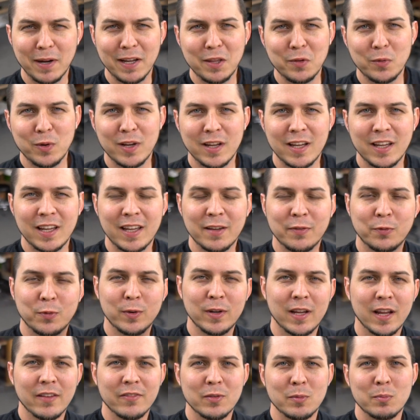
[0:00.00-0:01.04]
by the way, if
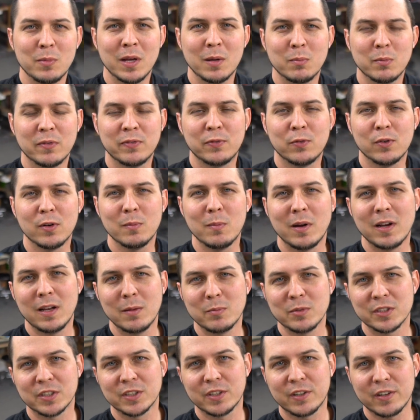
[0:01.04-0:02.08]
we haven't met before, my
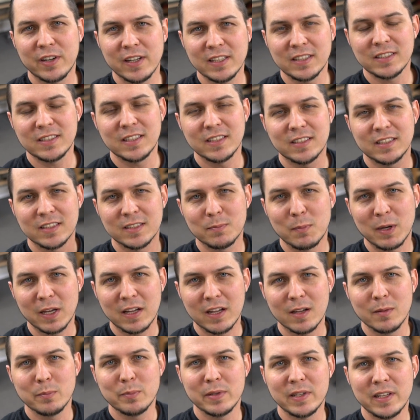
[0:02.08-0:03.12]
name is Chris. This is my
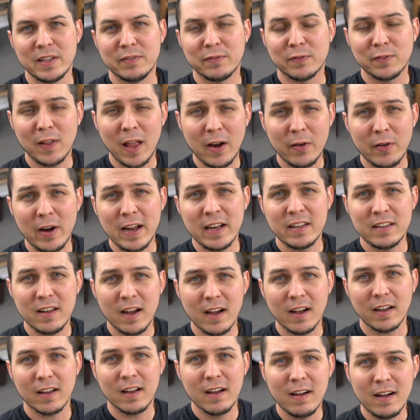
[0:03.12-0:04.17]
company,
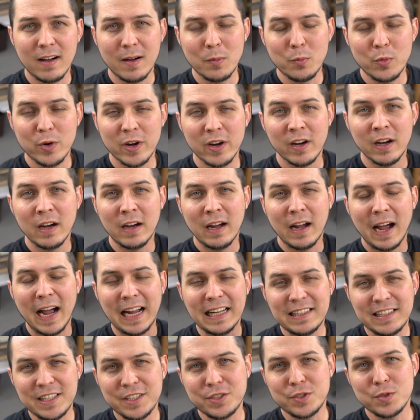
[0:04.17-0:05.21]
FlyRyde.com, where I
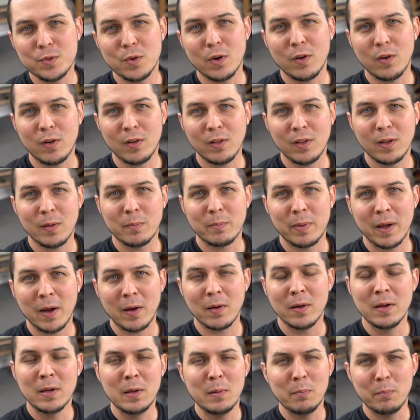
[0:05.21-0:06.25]
teach you all
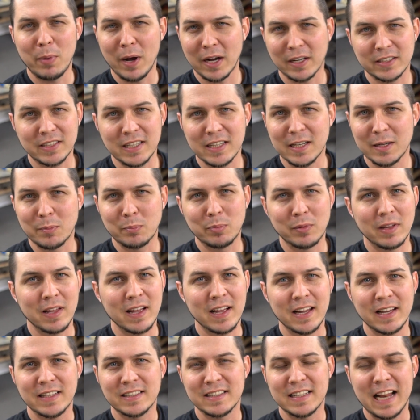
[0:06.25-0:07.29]
about boxing up
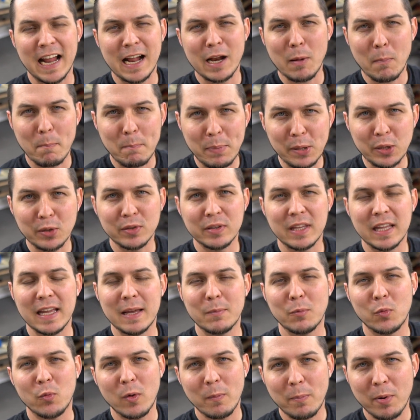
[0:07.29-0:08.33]
lights and how to build
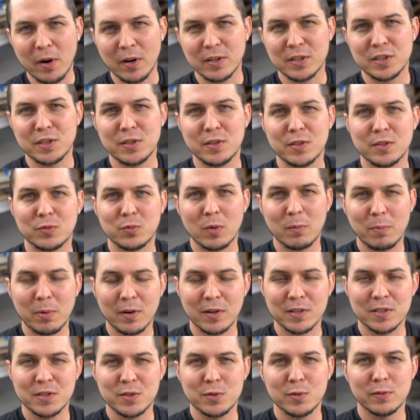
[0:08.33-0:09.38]
them, and what parts to use, what
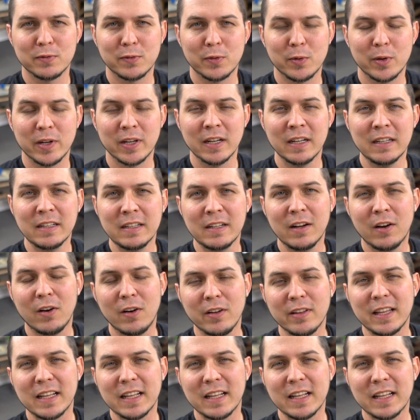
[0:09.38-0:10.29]
parts to avoid, all